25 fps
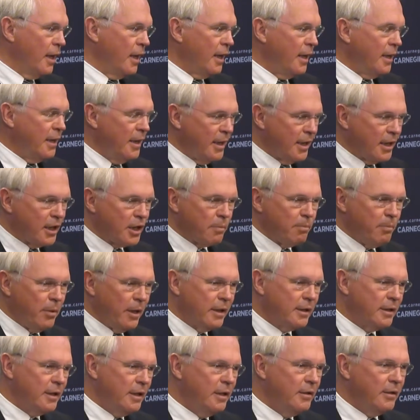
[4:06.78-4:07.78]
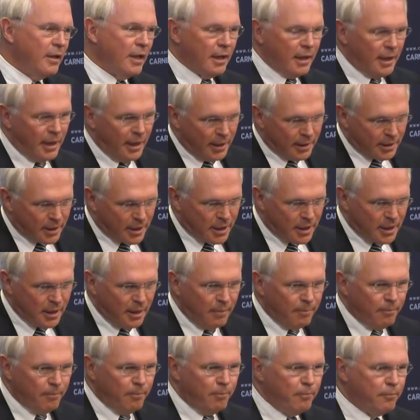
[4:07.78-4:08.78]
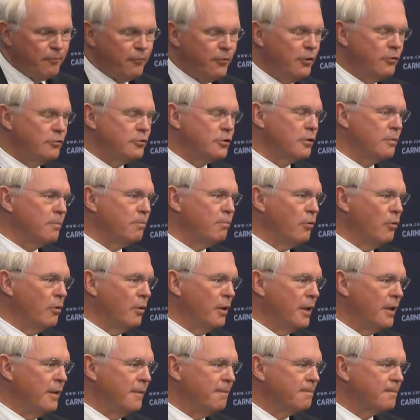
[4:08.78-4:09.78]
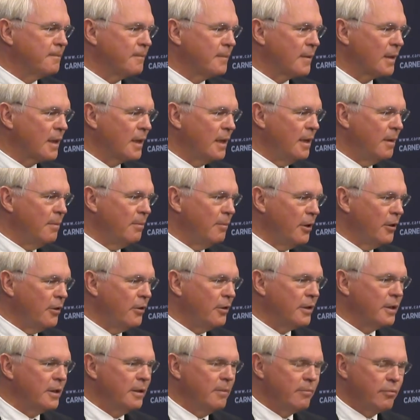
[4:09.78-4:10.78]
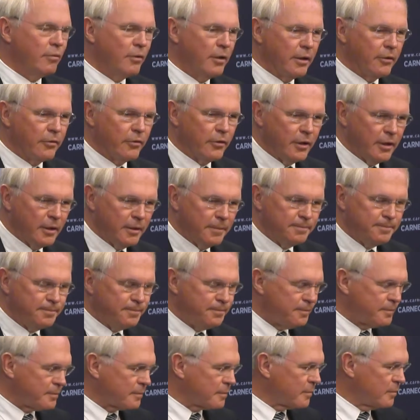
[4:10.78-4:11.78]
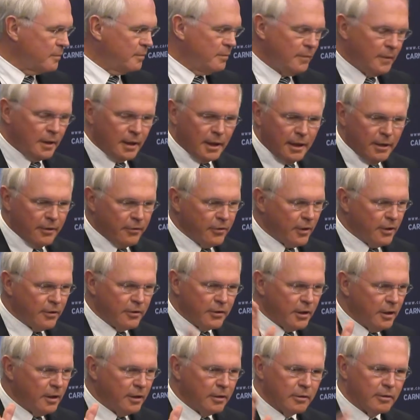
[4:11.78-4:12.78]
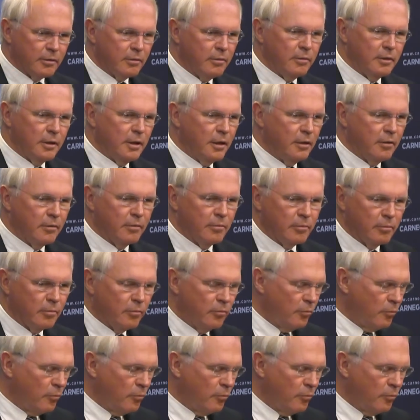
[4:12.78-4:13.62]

and expecting that at some future point, an American president, as I said, you know,